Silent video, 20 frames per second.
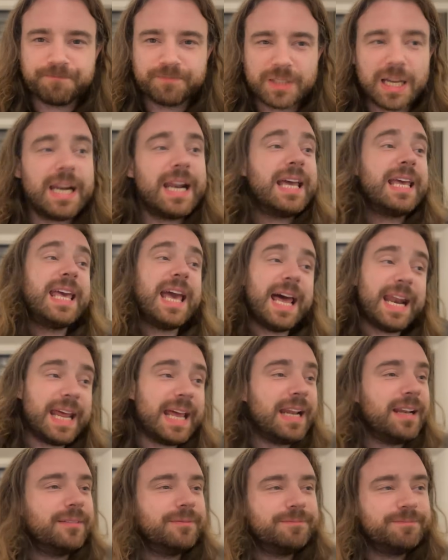And I get
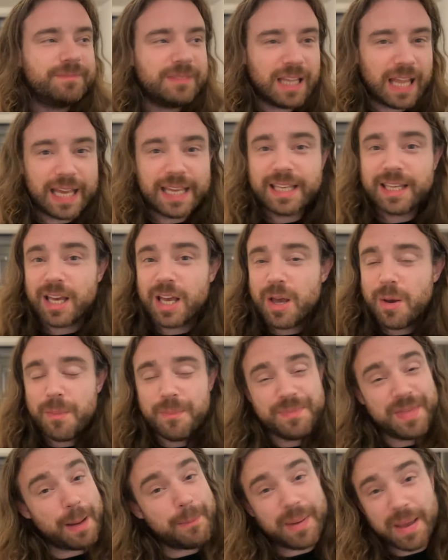it, like,
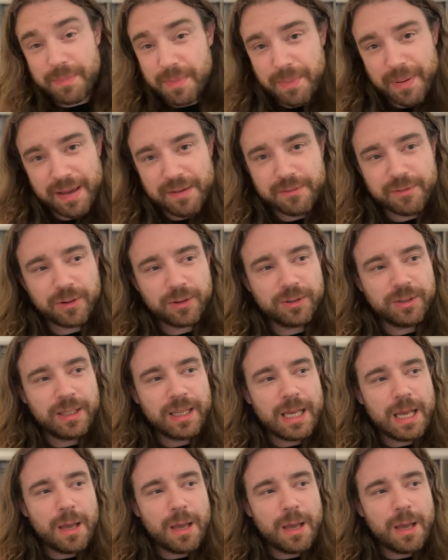that may be painful.